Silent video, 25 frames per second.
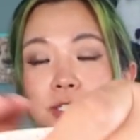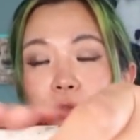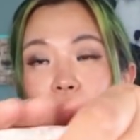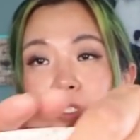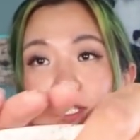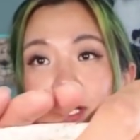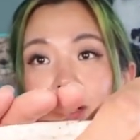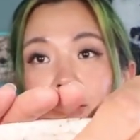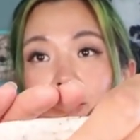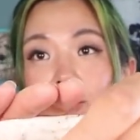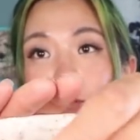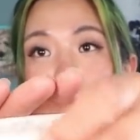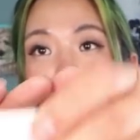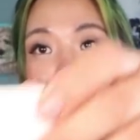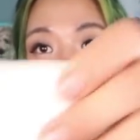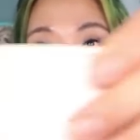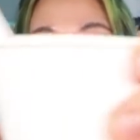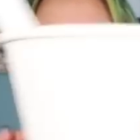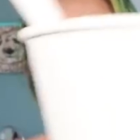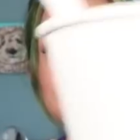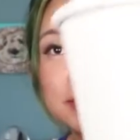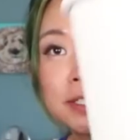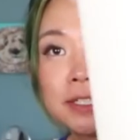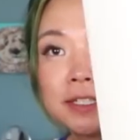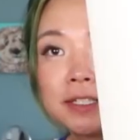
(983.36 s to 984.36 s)
This was like
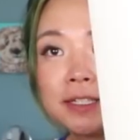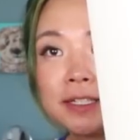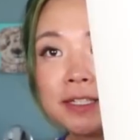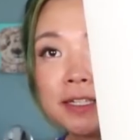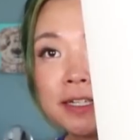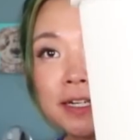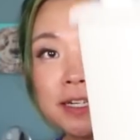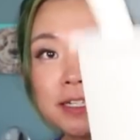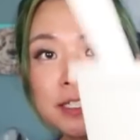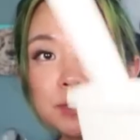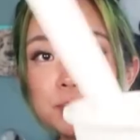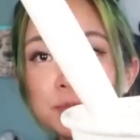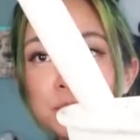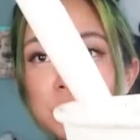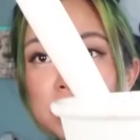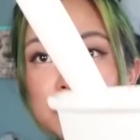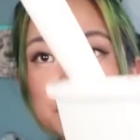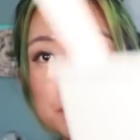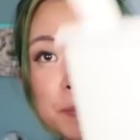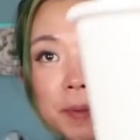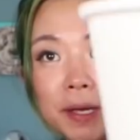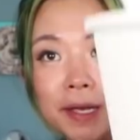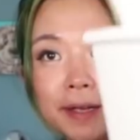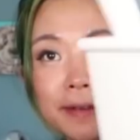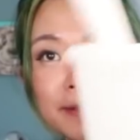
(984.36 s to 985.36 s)
full. It's a
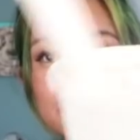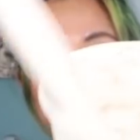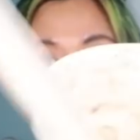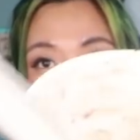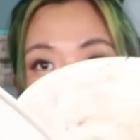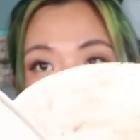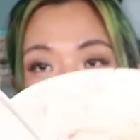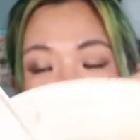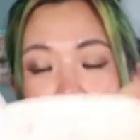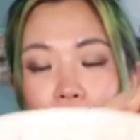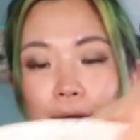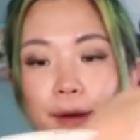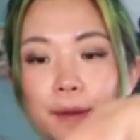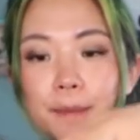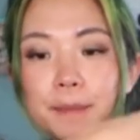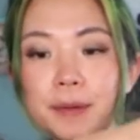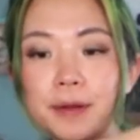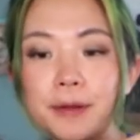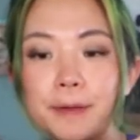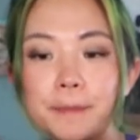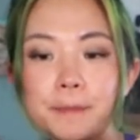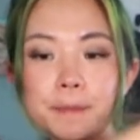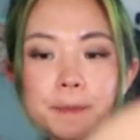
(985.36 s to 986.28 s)
pretty big cup.